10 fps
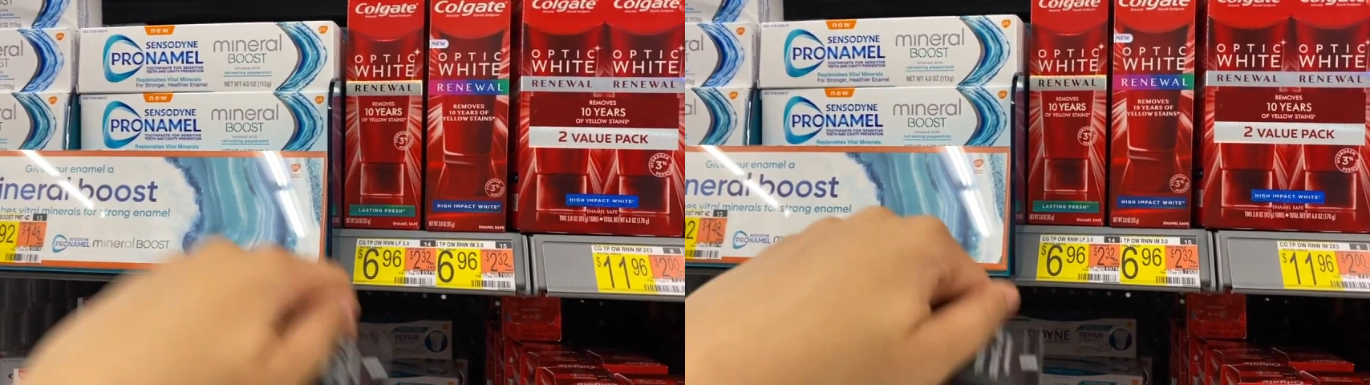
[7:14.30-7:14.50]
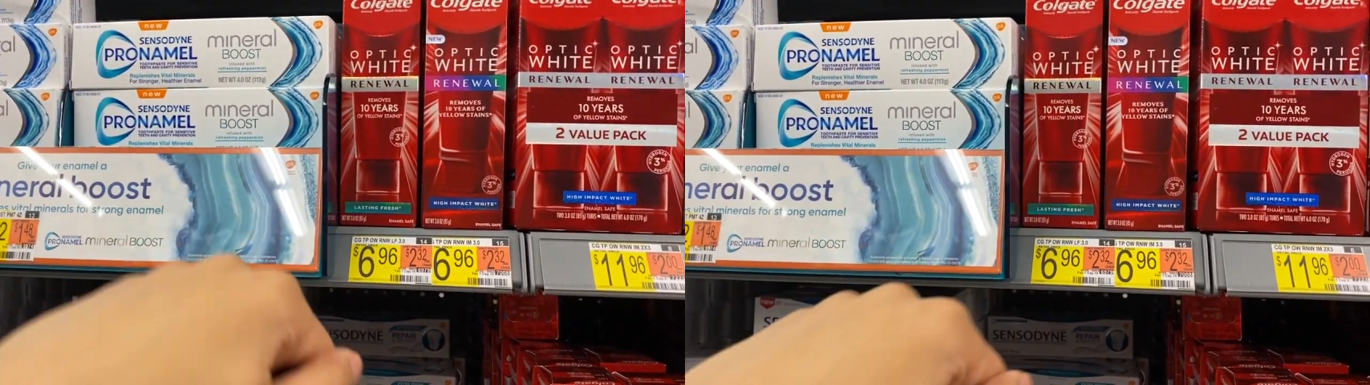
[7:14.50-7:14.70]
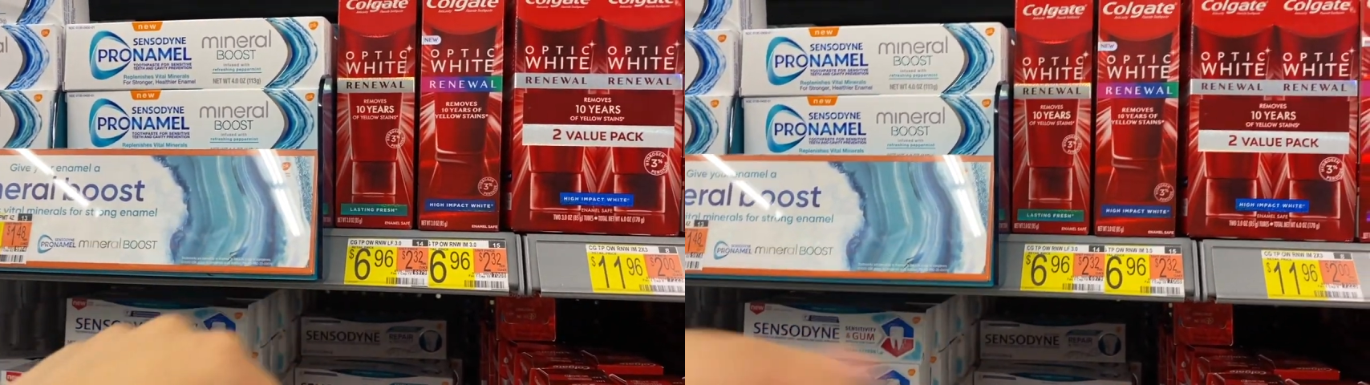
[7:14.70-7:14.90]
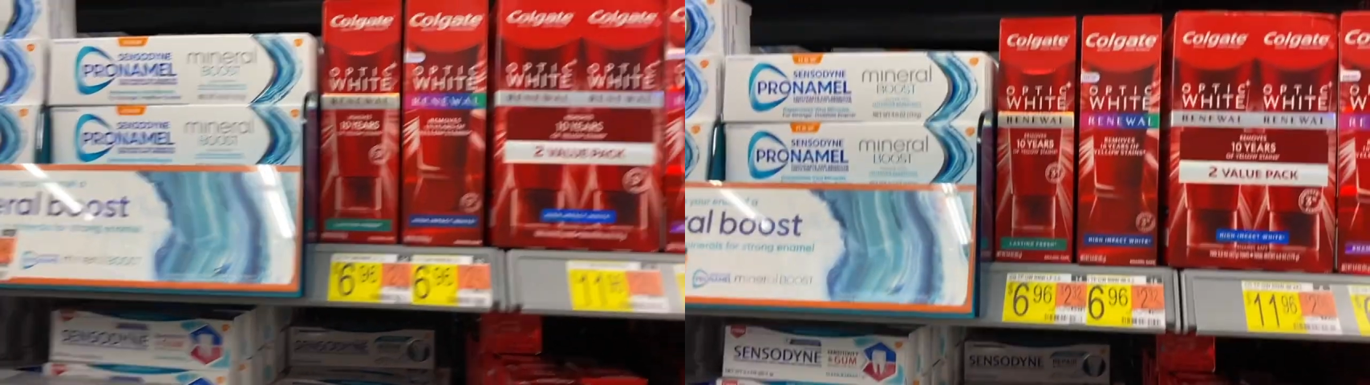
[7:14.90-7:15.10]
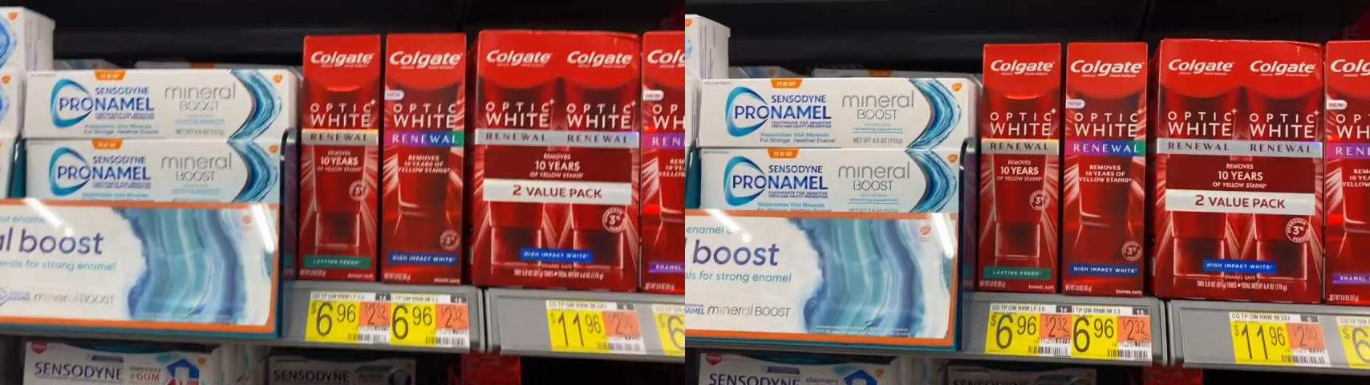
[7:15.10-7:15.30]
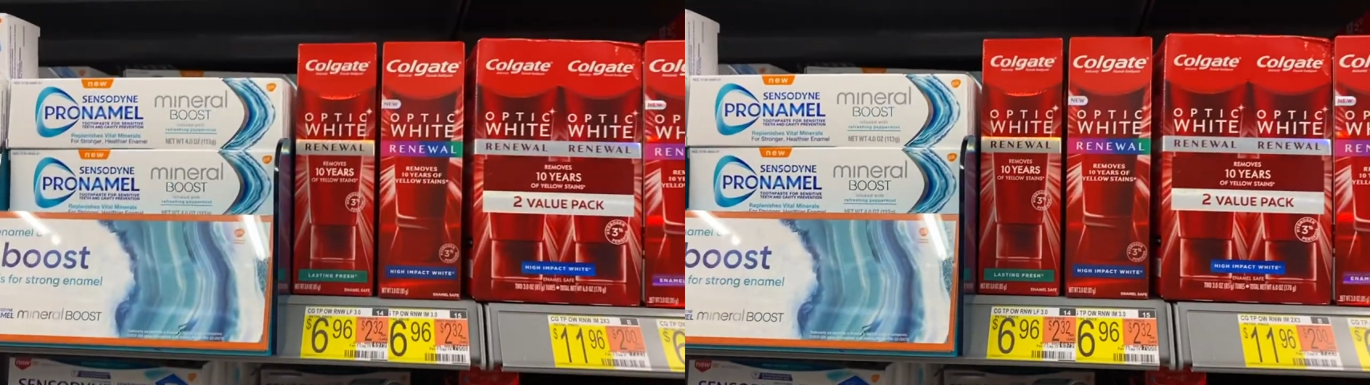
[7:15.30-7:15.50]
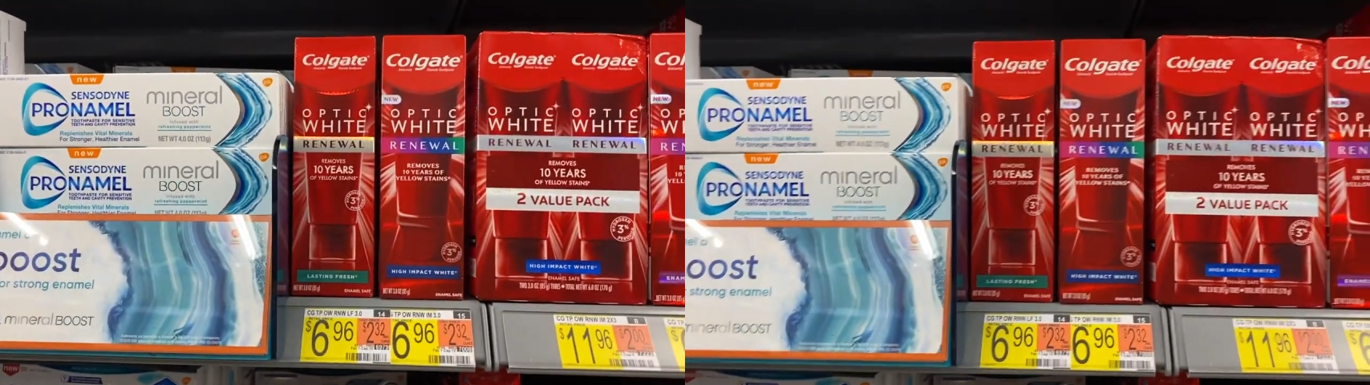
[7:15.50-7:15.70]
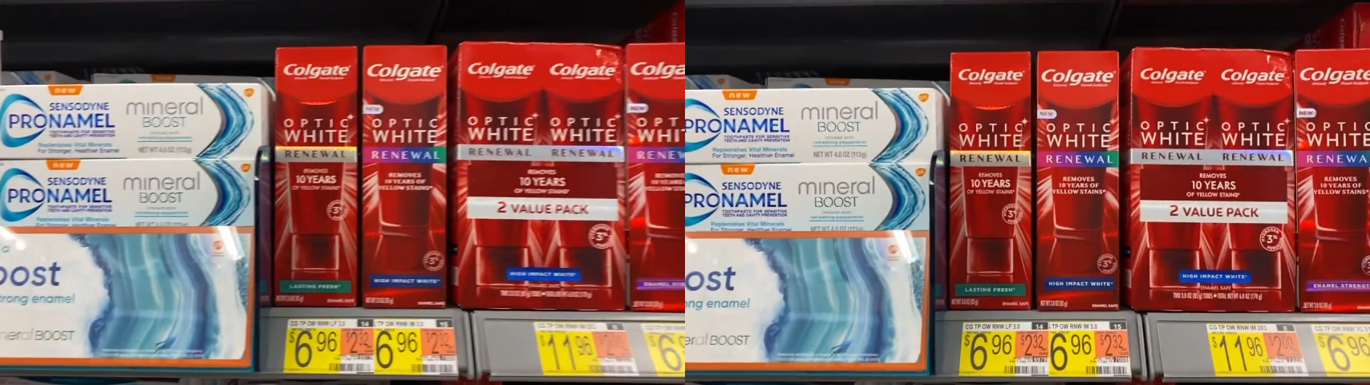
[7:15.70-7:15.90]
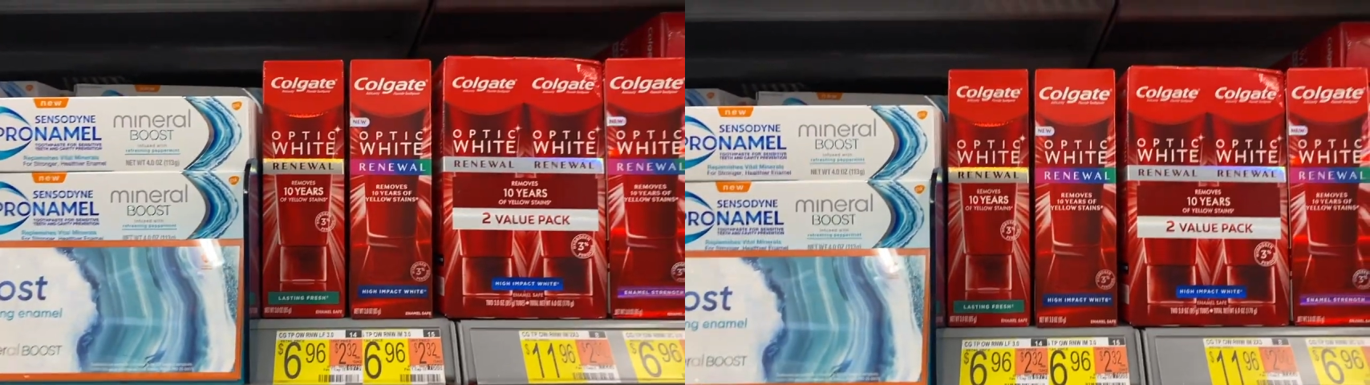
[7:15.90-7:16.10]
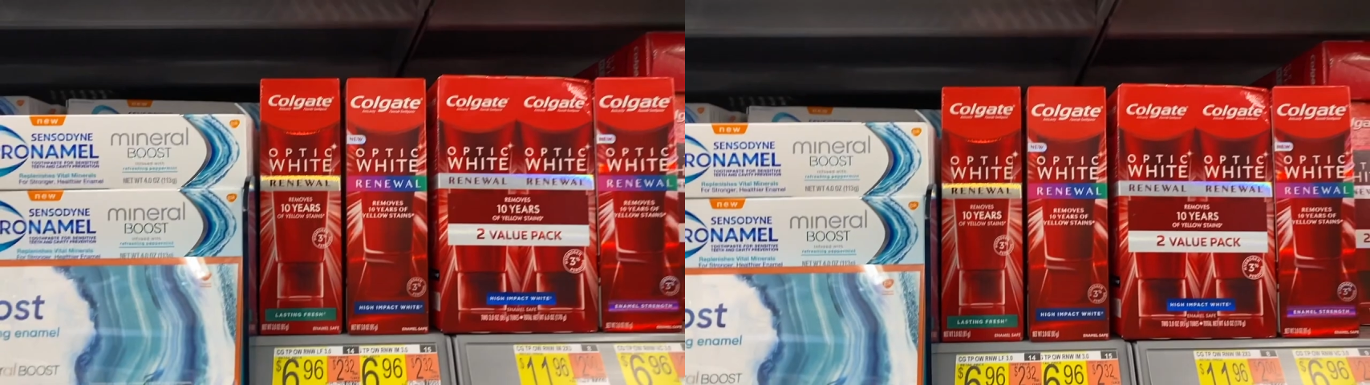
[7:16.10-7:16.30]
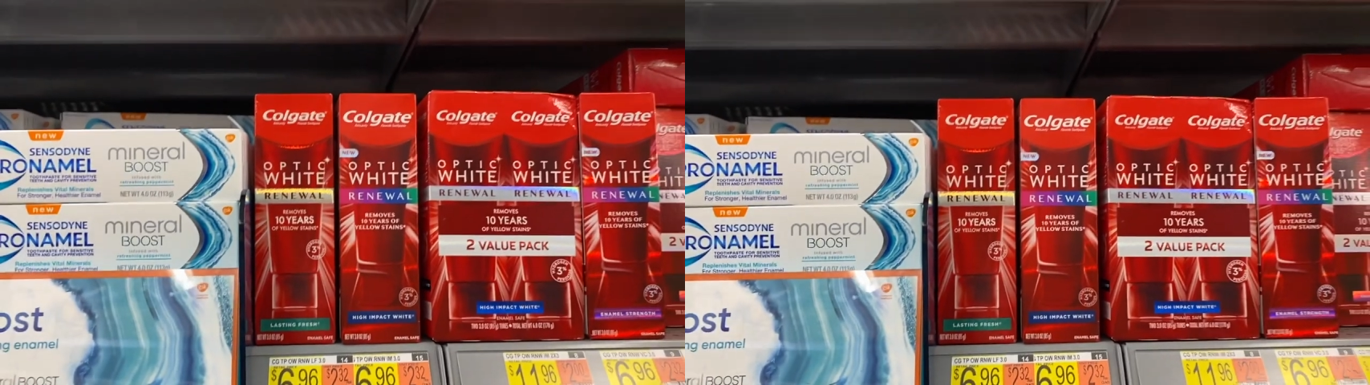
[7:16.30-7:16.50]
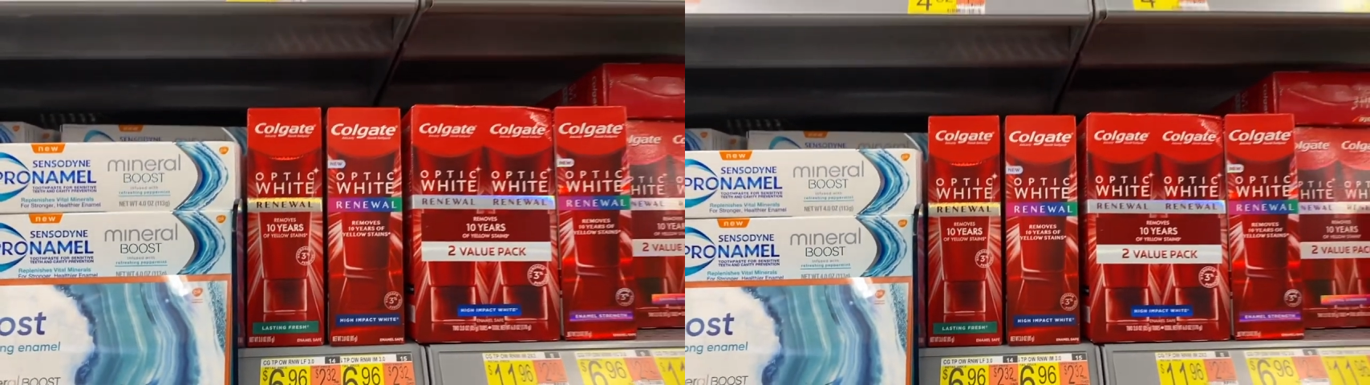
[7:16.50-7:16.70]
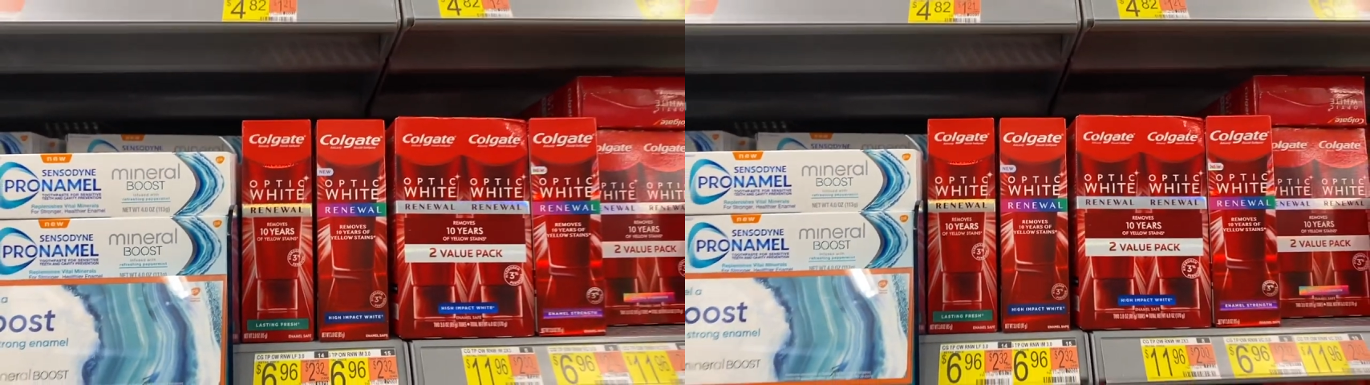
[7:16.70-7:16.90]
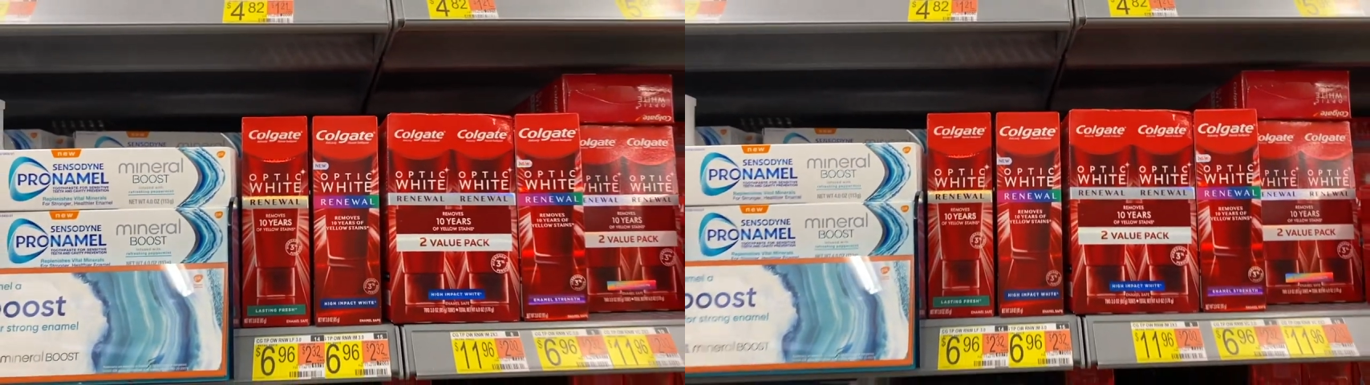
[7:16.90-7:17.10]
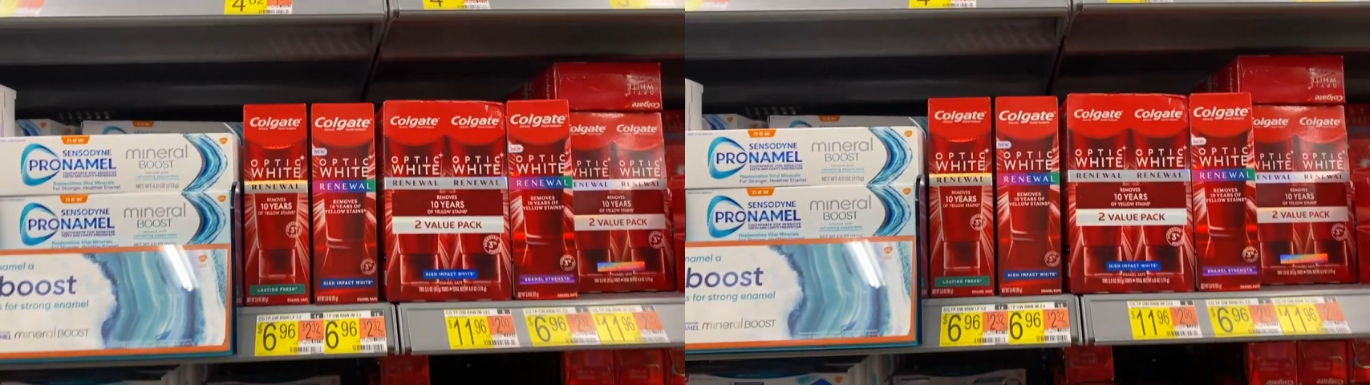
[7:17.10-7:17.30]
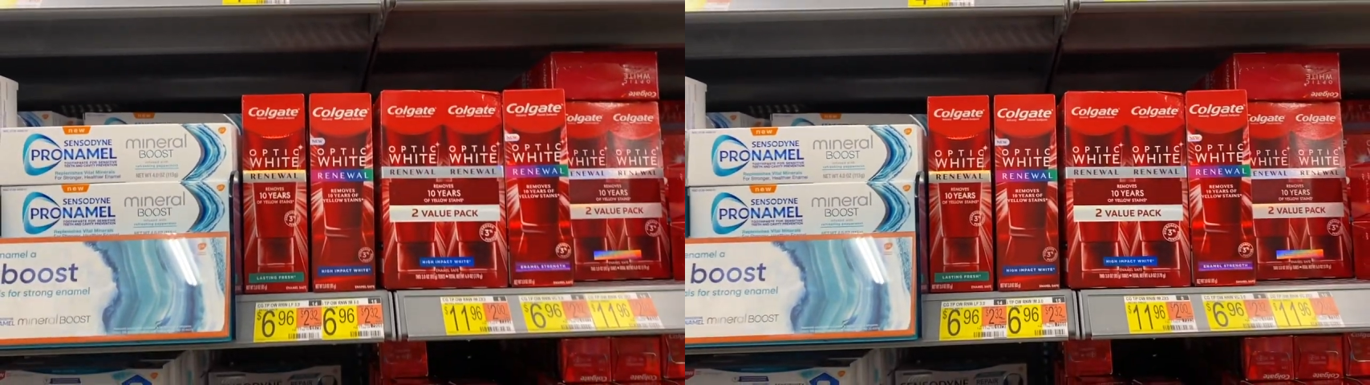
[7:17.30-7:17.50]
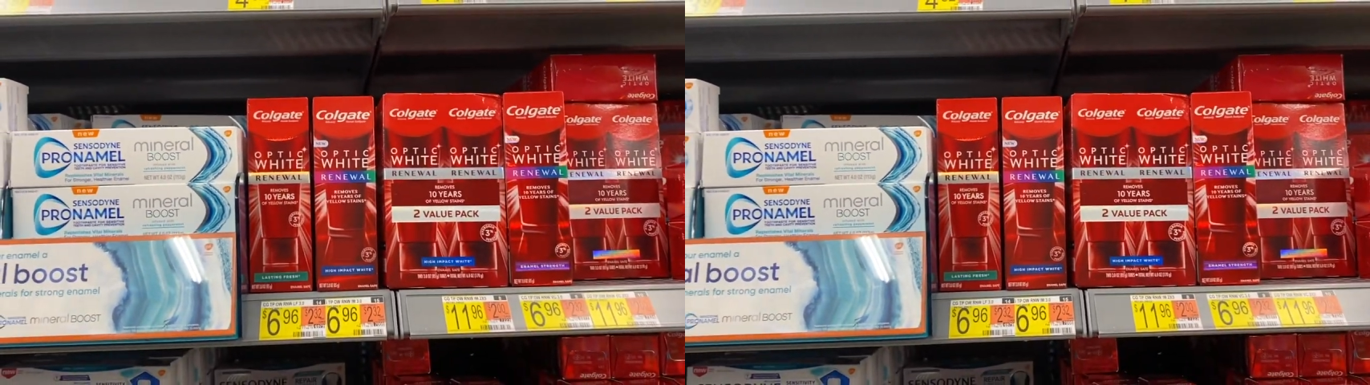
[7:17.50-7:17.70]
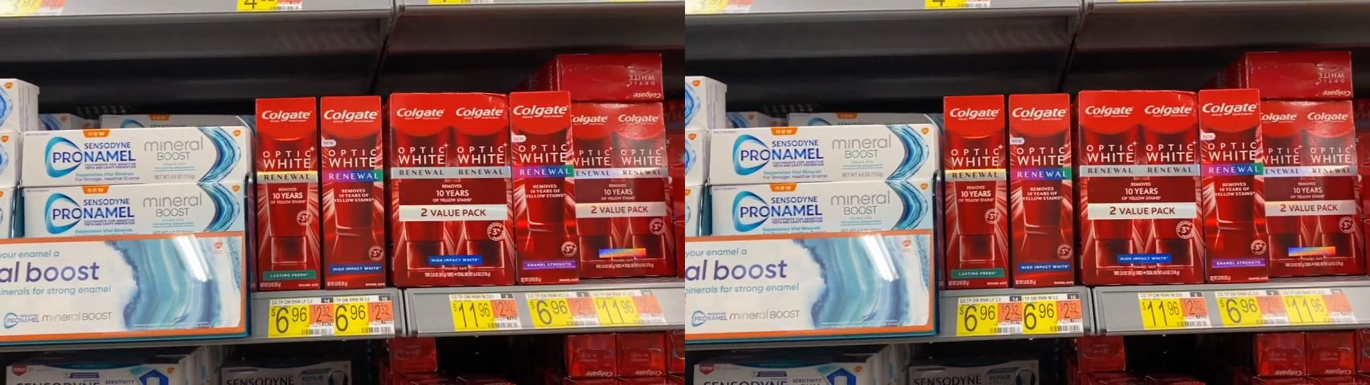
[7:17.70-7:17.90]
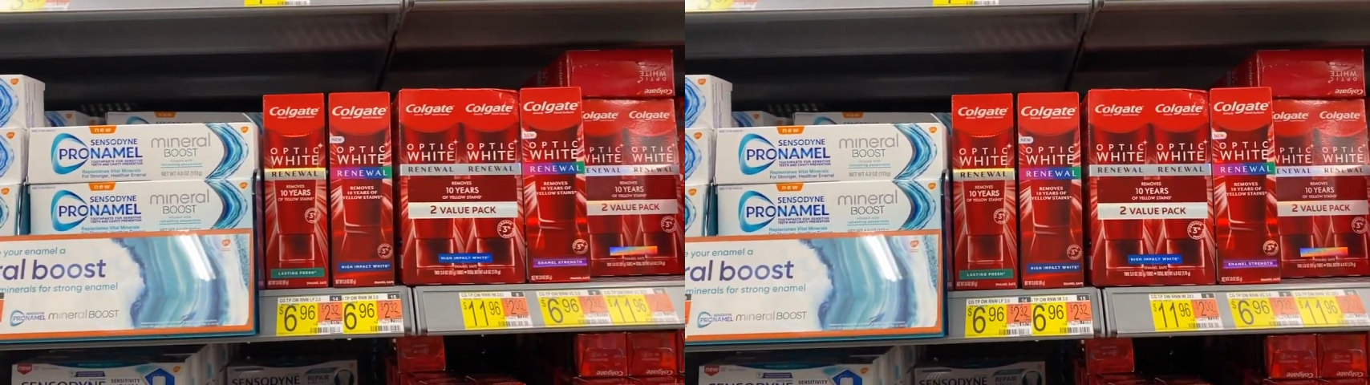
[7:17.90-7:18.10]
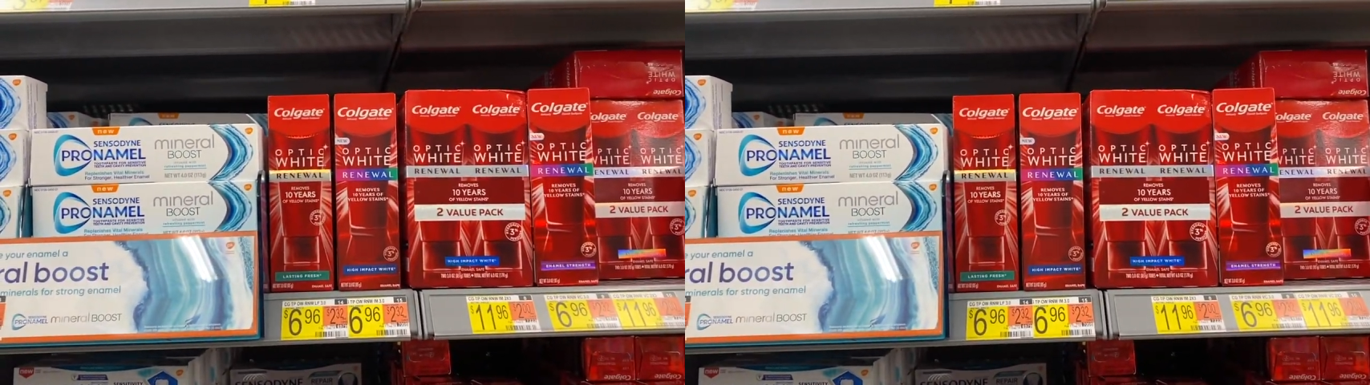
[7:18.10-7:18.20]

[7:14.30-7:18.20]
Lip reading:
Nobody's mouth can be seen.